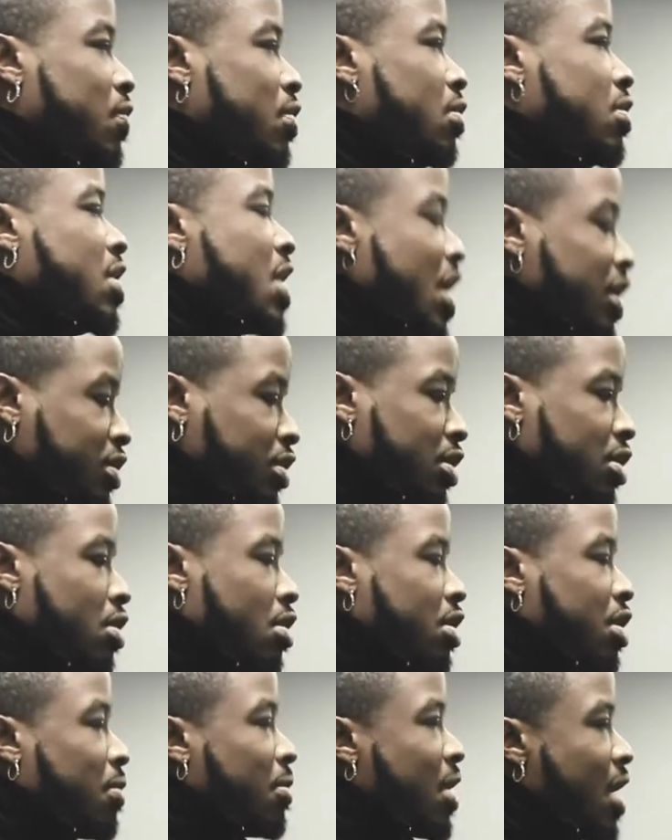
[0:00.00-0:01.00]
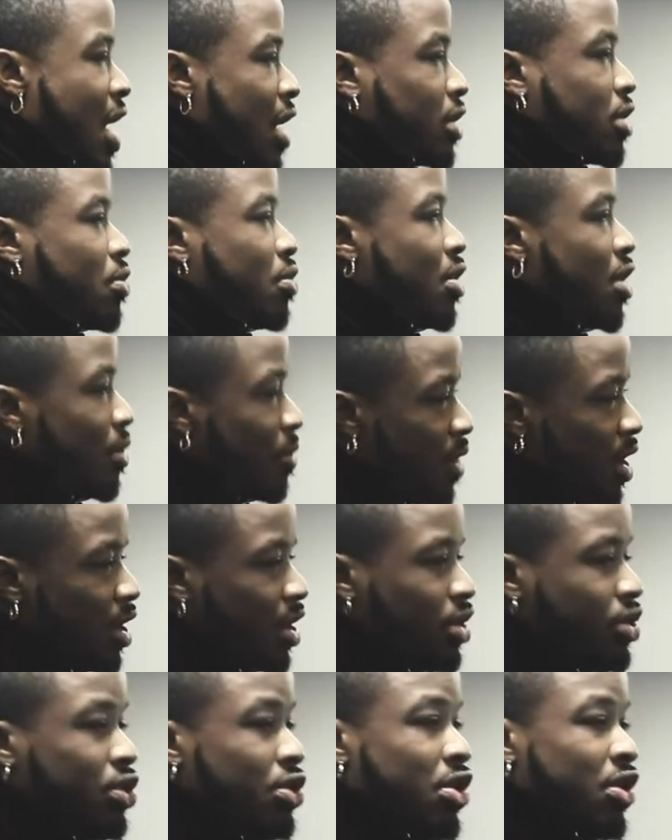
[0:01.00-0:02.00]
You're naturally going to react the wrong way
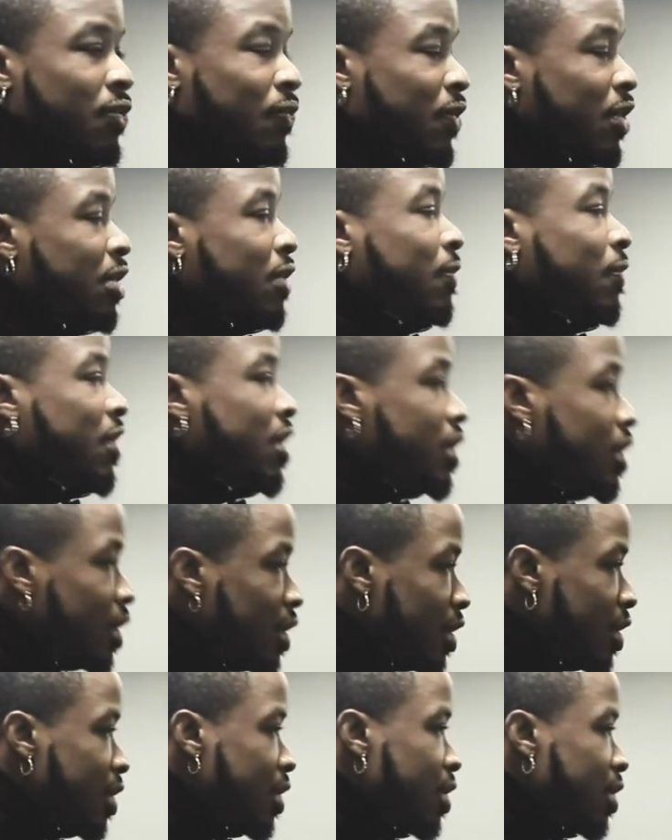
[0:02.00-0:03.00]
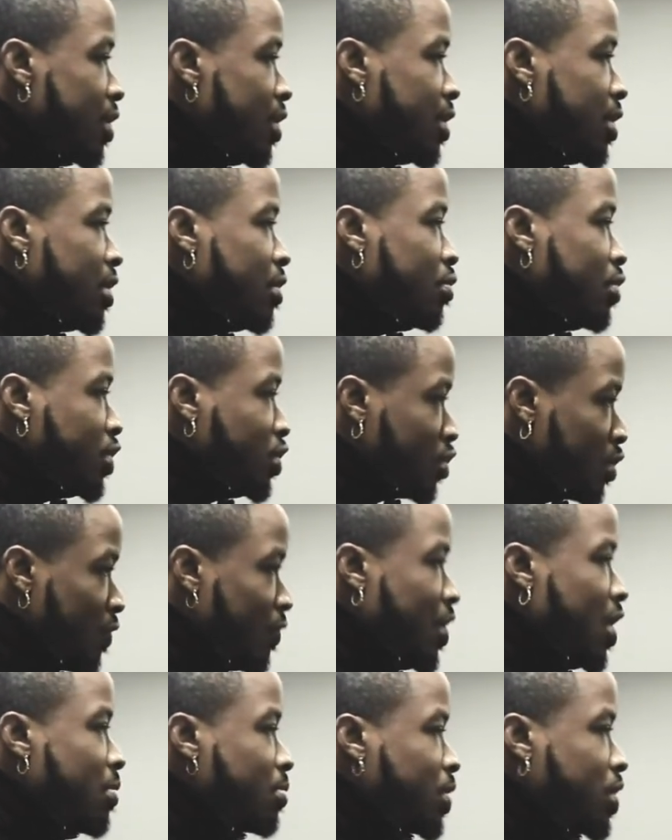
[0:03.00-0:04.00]
because you're going to feel offended when truth
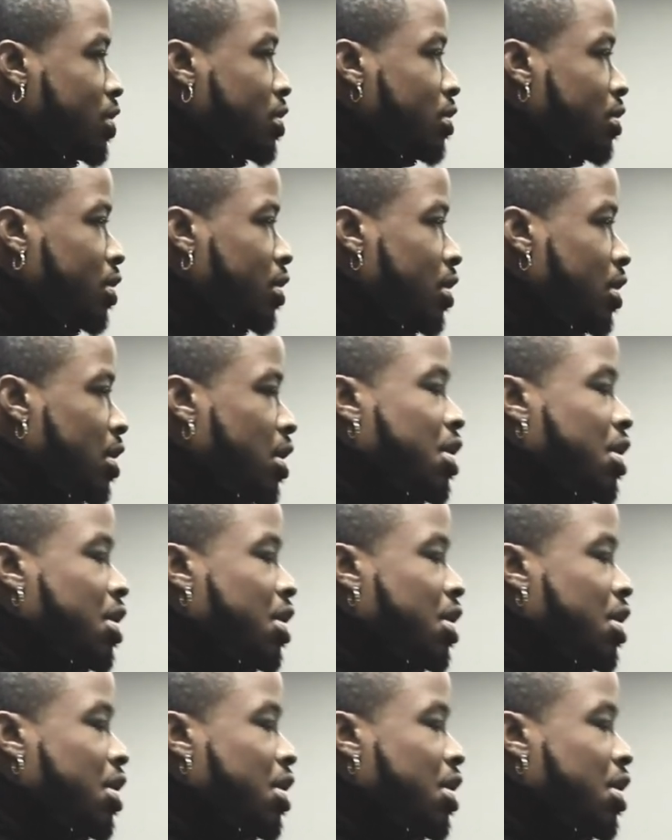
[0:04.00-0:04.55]
comes to you.